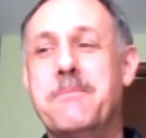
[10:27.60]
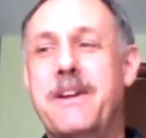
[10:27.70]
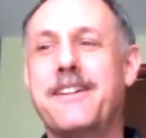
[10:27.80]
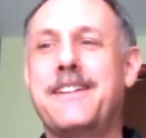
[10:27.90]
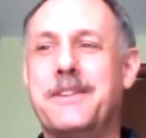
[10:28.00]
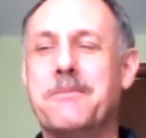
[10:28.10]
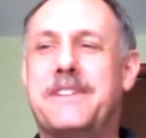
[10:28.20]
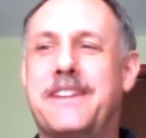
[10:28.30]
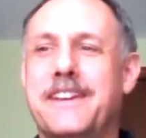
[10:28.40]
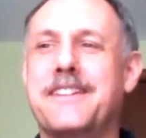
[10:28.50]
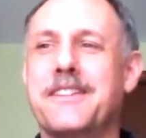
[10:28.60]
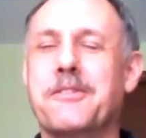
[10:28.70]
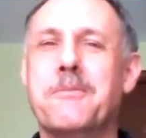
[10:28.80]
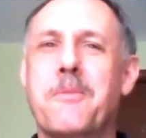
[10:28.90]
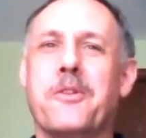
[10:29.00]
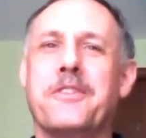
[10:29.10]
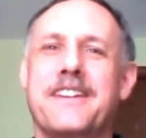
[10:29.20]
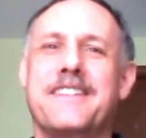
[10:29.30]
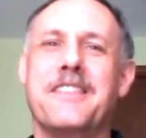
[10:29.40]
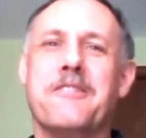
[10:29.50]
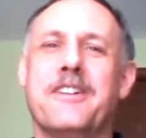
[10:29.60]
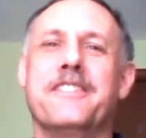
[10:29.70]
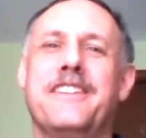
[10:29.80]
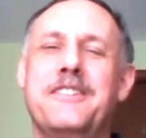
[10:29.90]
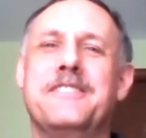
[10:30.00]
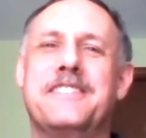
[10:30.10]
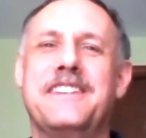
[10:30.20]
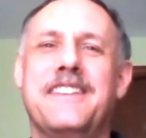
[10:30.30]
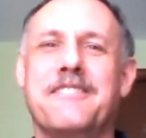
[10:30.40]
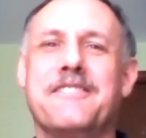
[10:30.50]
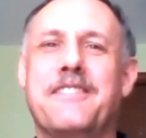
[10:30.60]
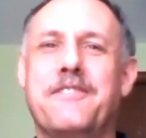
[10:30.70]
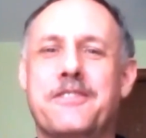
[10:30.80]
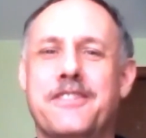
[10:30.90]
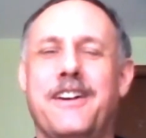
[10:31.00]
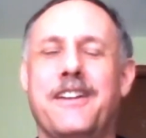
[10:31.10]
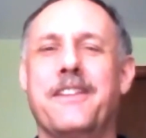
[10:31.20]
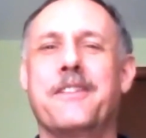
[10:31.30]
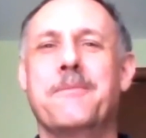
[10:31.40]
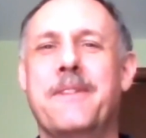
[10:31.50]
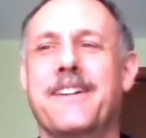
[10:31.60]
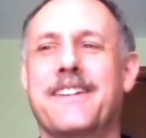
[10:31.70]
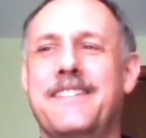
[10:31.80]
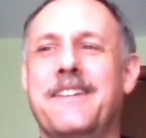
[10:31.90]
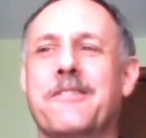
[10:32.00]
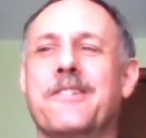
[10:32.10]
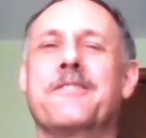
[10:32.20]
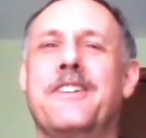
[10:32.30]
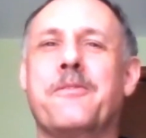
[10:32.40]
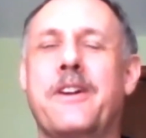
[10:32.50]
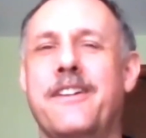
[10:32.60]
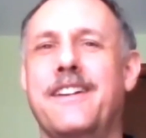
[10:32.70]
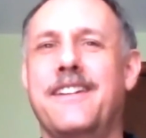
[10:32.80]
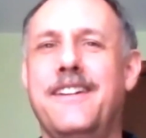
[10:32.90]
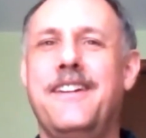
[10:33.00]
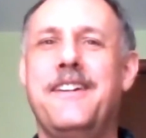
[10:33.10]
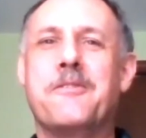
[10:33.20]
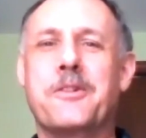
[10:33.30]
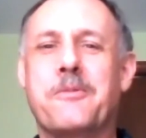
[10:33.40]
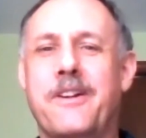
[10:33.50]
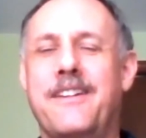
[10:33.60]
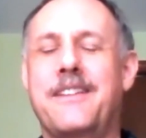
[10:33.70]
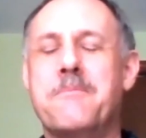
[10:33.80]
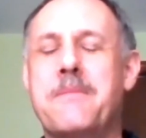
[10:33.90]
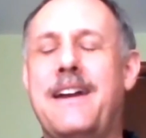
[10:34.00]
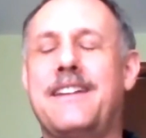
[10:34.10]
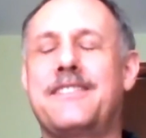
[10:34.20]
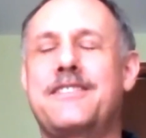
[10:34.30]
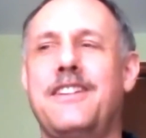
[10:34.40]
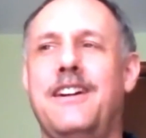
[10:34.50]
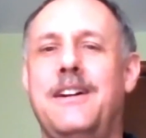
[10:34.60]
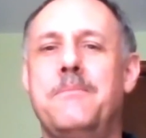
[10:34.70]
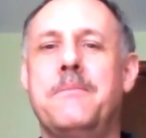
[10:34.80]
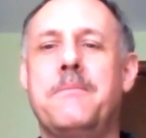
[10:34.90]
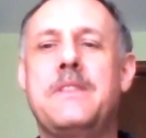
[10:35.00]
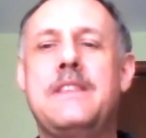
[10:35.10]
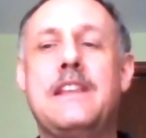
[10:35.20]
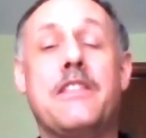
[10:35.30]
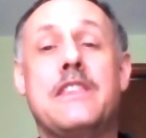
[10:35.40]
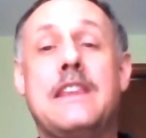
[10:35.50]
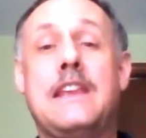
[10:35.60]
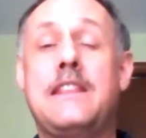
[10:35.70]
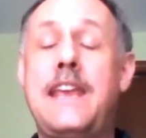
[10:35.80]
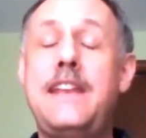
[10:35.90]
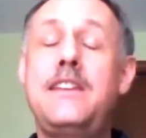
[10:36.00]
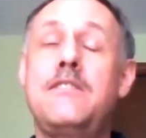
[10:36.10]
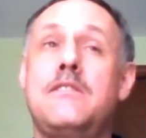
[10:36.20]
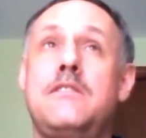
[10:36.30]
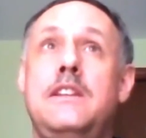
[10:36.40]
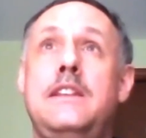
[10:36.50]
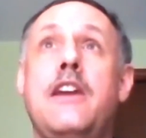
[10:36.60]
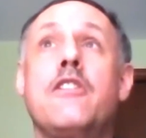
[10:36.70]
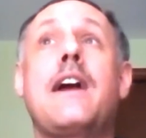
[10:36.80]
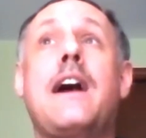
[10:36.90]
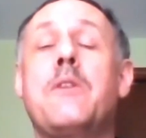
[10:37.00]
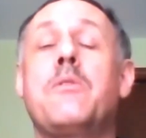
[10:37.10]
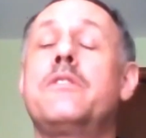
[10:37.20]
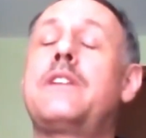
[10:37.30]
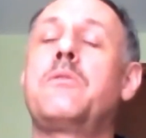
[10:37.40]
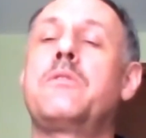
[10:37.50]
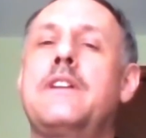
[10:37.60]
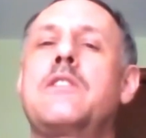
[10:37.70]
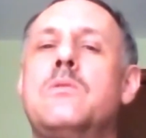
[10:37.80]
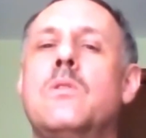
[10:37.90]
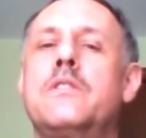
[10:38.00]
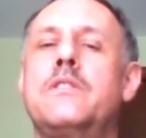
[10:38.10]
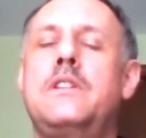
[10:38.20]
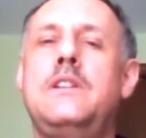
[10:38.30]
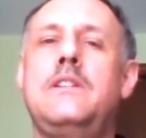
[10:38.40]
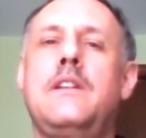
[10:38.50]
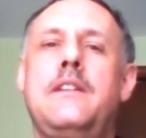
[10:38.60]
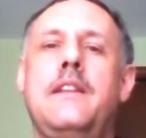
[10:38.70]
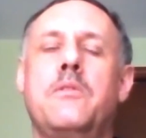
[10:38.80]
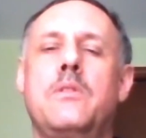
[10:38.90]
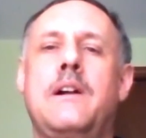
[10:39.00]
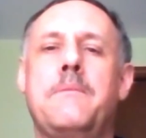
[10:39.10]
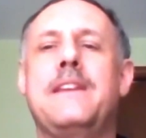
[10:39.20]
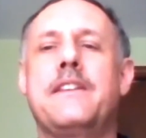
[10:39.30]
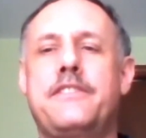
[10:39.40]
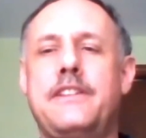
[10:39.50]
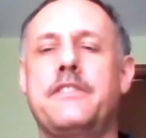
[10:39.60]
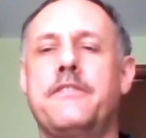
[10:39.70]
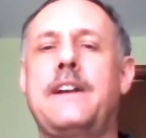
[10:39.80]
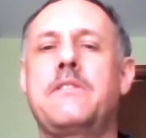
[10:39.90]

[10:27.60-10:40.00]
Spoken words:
Americans in particular were most likely the ones that you'd see that if you saw another American, they weren't wearing the masks. Now they didn't in the area I was not quarantined, and there were I mean in the sense of